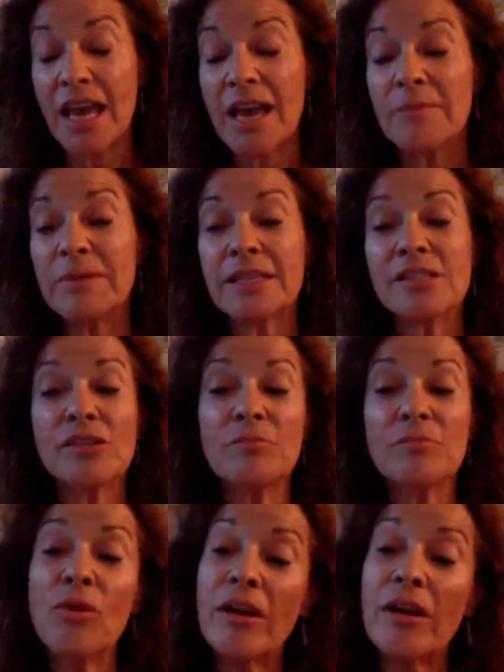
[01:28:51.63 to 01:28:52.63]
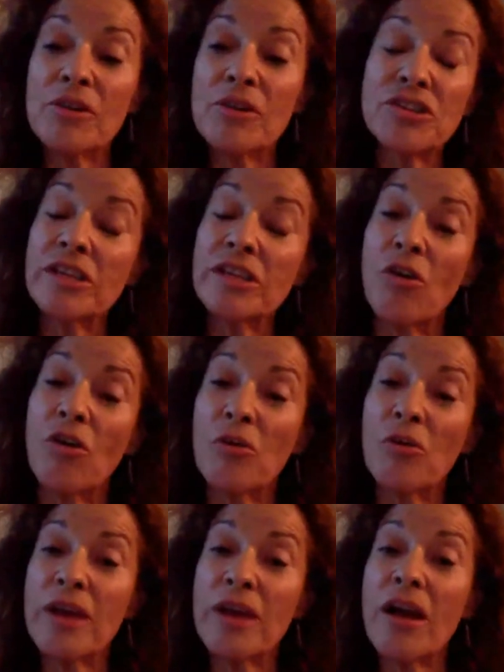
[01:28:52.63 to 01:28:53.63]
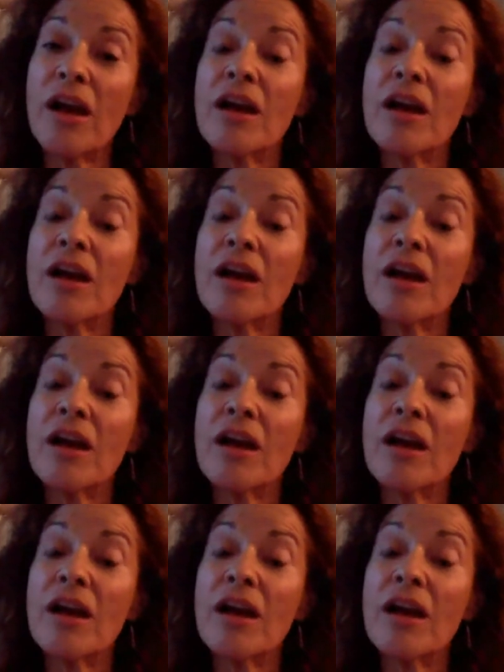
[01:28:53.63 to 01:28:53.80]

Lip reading: Because the more emotionally whole we are,